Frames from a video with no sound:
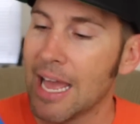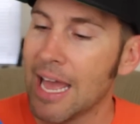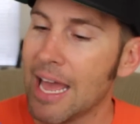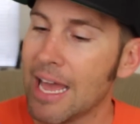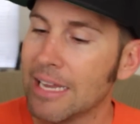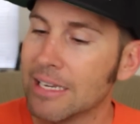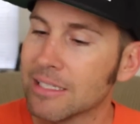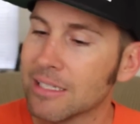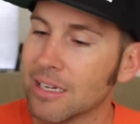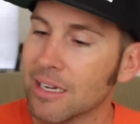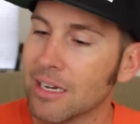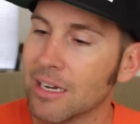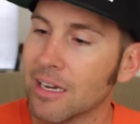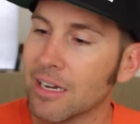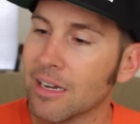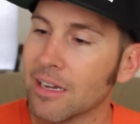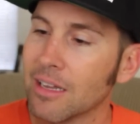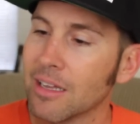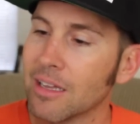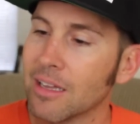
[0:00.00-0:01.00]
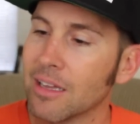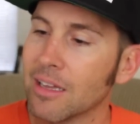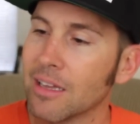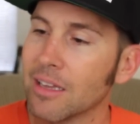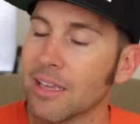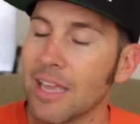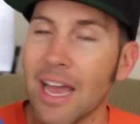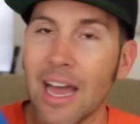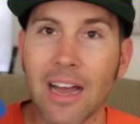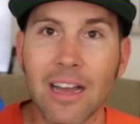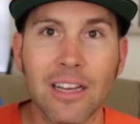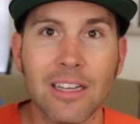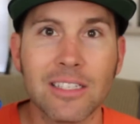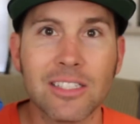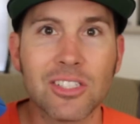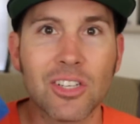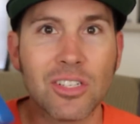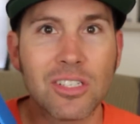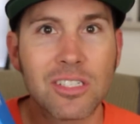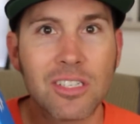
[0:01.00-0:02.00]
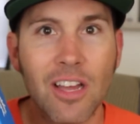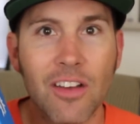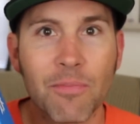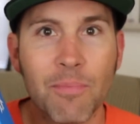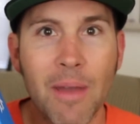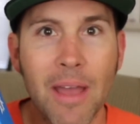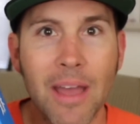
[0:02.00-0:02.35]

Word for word: And uh, yeah, it's good stuff,